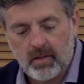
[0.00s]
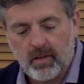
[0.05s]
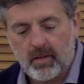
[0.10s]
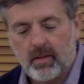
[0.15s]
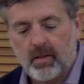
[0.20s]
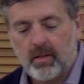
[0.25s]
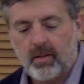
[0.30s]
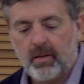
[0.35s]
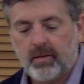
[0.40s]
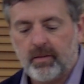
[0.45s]

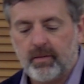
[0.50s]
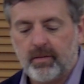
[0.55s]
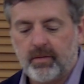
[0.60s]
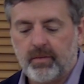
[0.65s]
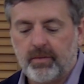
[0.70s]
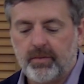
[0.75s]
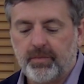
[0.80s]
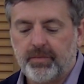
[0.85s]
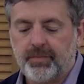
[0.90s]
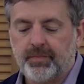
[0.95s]

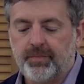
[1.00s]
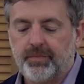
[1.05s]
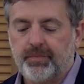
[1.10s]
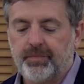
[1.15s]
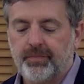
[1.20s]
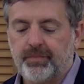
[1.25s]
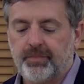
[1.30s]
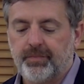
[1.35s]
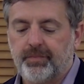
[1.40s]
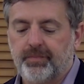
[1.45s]

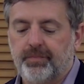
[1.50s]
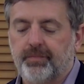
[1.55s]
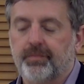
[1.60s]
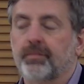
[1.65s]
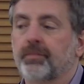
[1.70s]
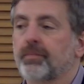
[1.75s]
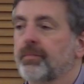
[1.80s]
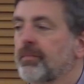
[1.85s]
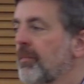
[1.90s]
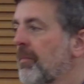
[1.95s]

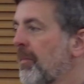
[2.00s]
Nothing is said.